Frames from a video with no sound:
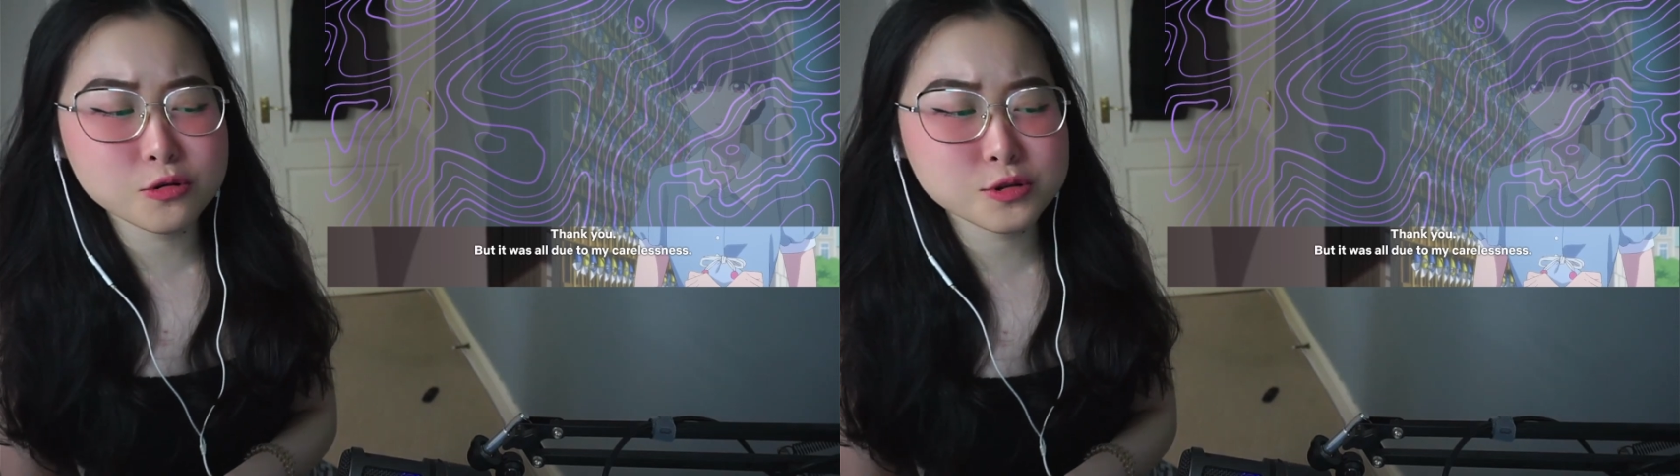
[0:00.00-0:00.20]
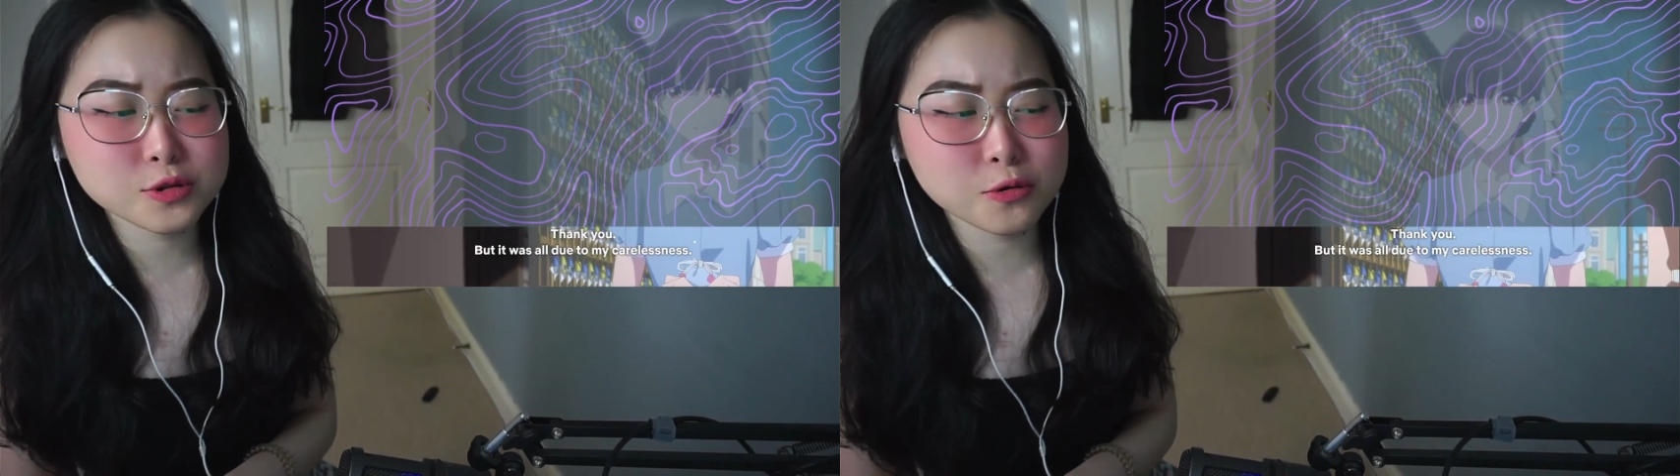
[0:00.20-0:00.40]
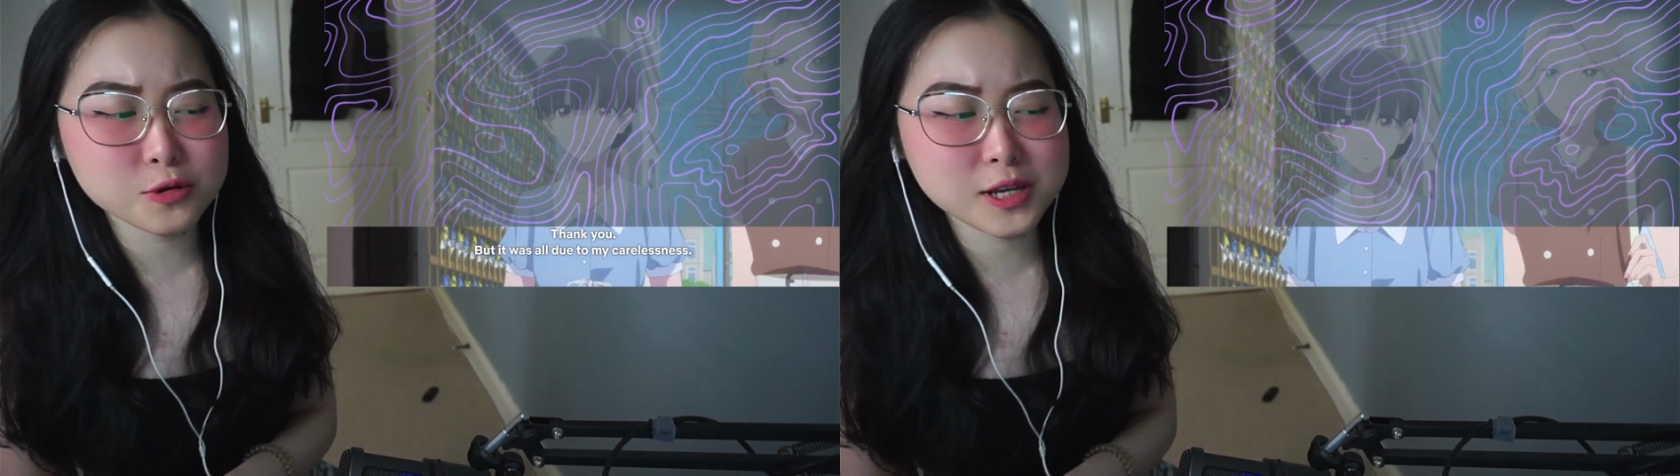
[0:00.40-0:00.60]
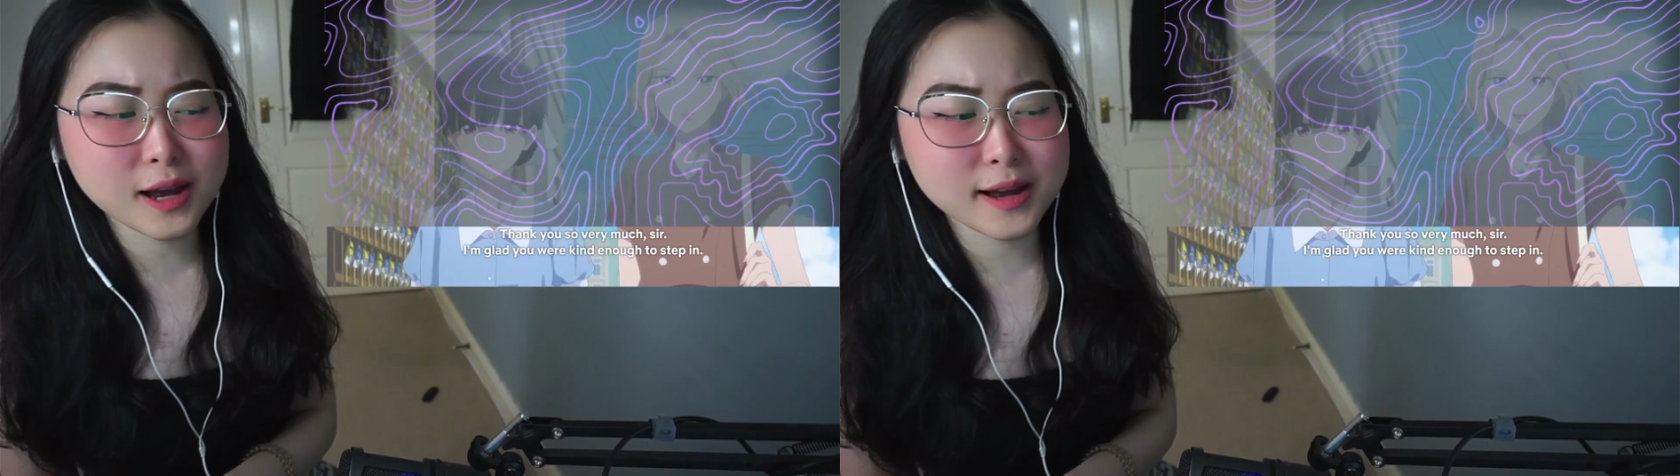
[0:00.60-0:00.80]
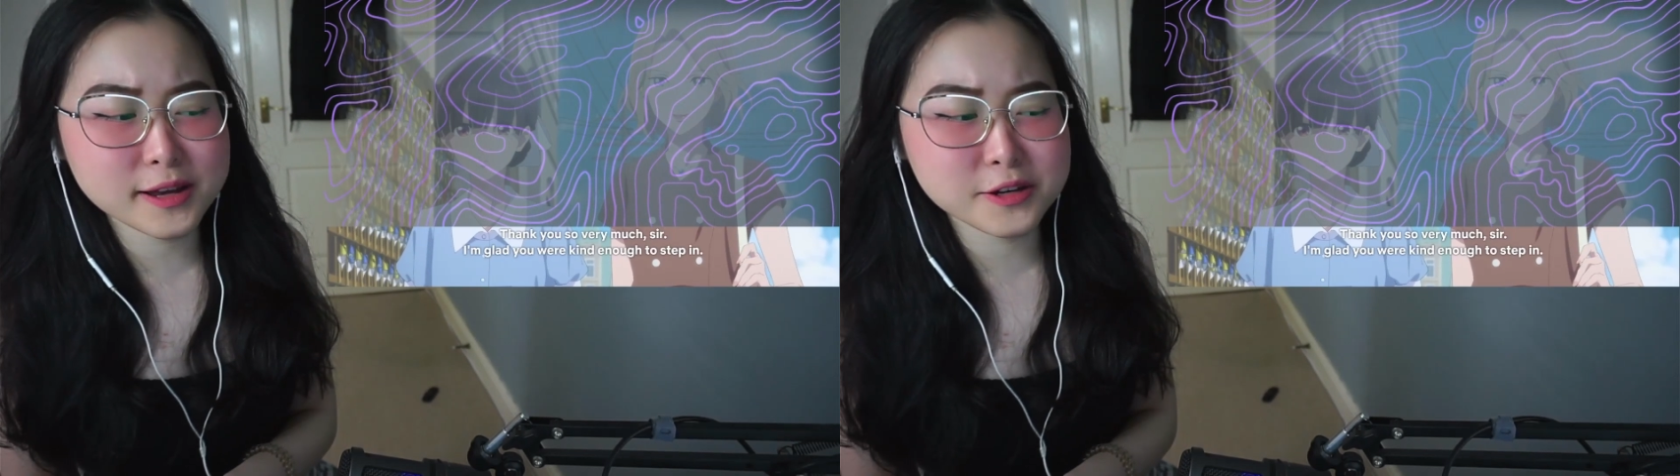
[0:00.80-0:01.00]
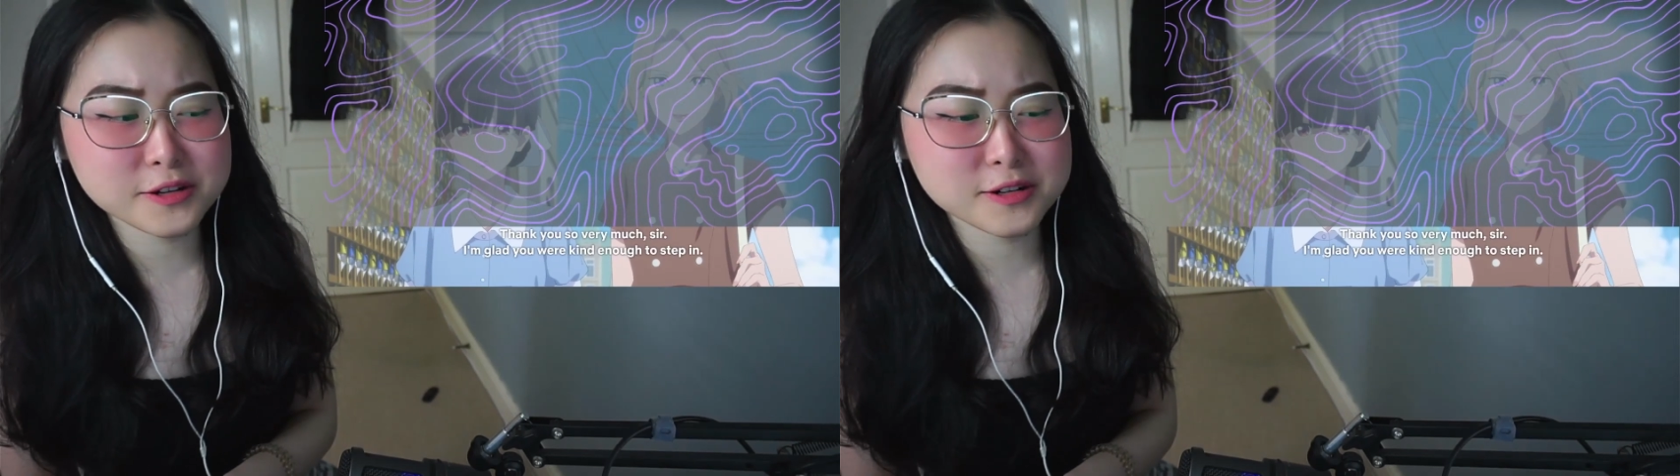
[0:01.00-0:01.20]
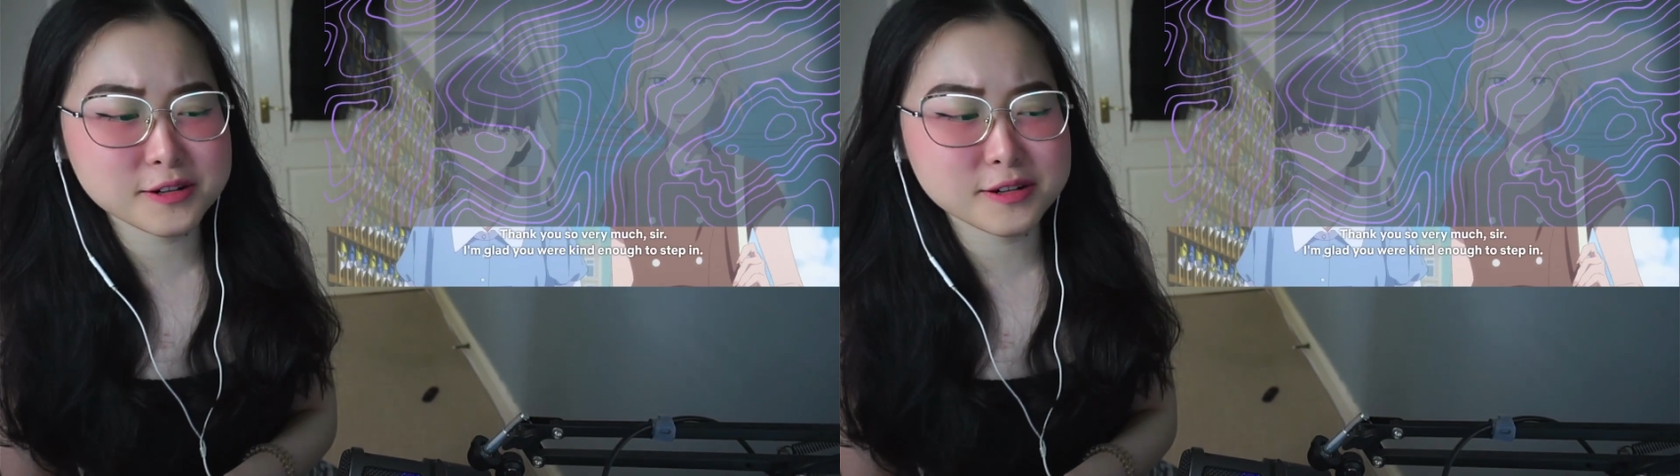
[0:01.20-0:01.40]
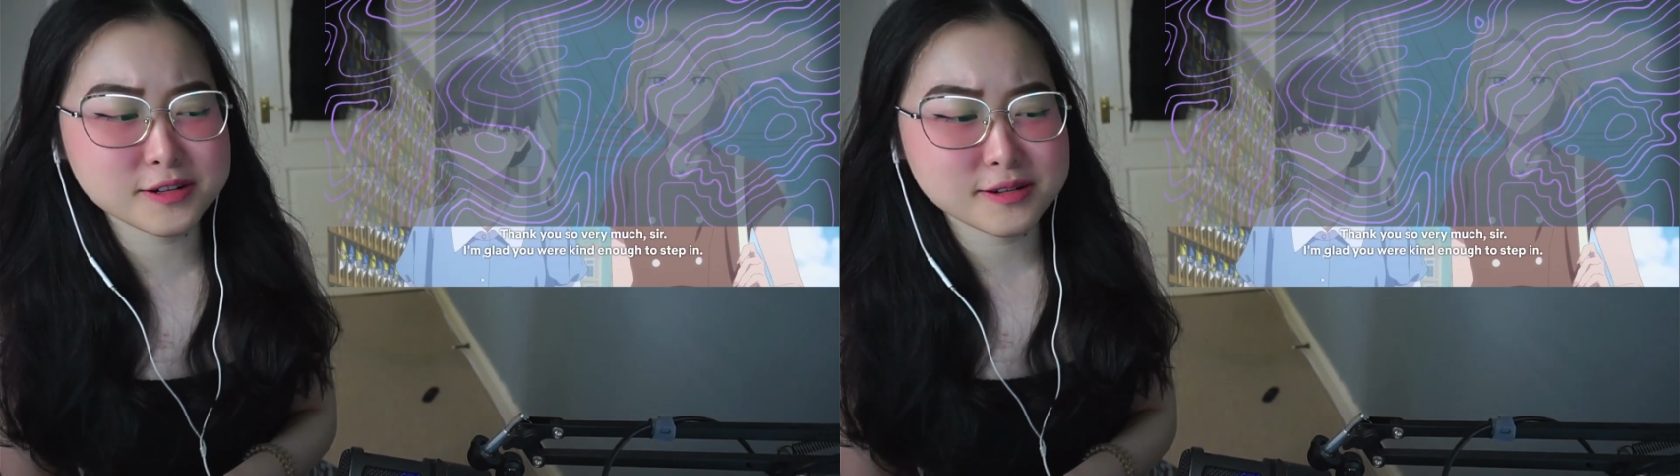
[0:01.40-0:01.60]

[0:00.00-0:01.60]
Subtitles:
so tired.